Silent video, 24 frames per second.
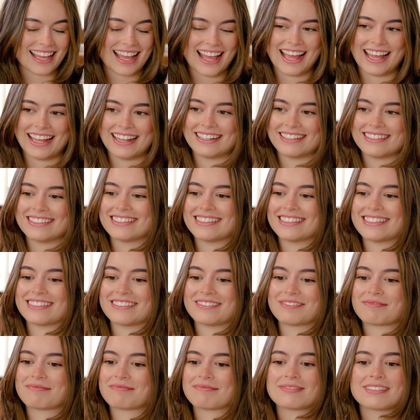And
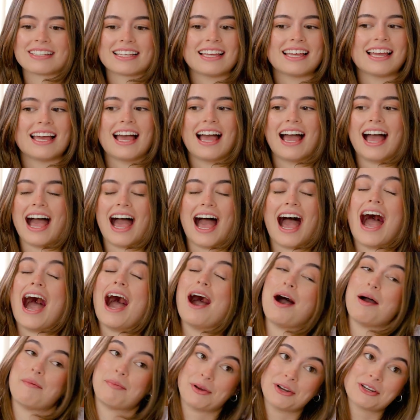
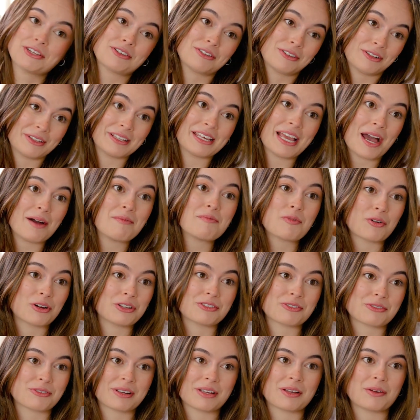personally, I'm
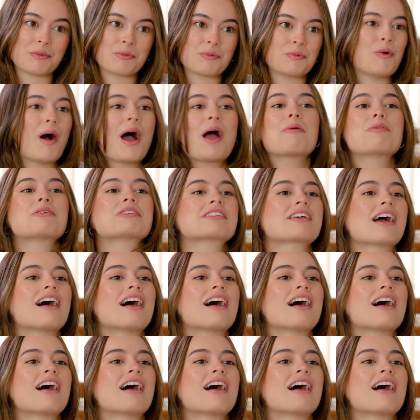wondering, why was